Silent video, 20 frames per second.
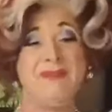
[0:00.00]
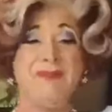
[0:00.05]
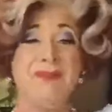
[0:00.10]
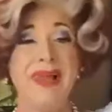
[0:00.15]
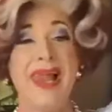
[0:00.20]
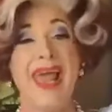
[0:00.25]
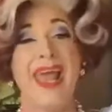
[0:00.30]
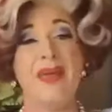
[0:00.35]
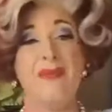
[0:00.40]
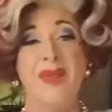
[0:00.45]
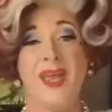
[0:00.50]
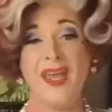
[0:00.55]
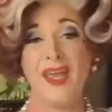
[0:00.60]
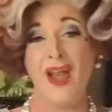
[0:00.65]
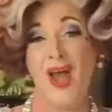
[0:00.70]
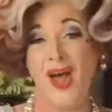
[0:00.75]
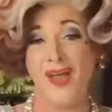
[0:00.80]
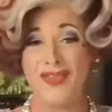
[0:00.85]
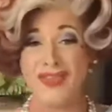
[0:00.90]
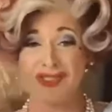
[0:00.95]
Blame it
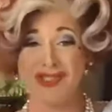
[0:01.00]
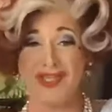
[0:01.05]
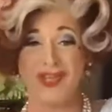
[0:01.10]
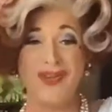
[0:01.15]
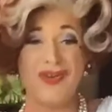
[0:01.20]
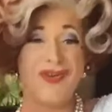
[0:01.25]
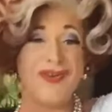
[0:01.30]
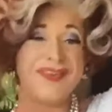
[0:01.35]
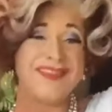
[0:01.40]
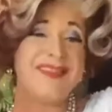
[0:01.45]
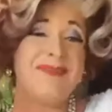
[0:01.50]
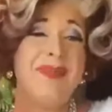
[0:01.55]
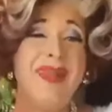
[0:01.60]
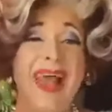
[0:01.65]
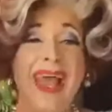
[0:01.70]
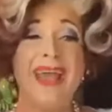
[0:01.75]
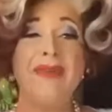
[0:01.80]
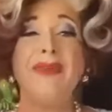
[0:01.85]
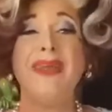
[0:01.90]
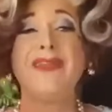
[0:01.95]
on the juice.
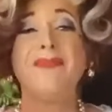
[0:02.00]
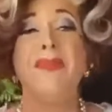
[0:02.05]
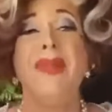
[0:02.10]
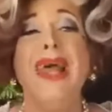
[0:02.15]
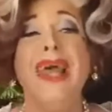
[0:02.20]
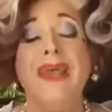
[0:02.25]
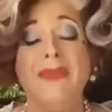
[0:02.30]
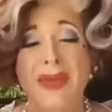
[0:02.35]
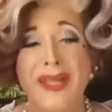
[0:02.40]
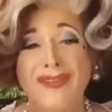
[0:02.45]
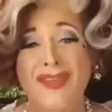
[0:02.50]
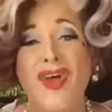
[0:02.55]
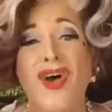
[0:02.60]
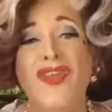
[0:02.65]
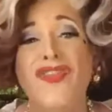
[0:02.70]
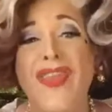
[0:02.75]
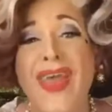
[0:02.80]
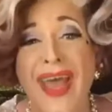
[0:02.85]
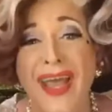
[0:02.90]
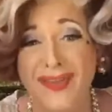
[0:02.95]
Blame it
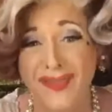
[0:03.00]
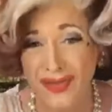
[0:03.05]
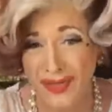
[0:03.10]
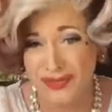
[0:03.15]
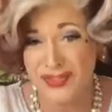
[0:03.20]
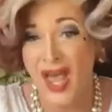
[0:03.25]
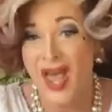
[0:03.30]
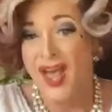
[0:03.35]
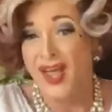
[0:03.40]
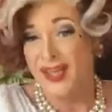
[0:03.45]
on that juice.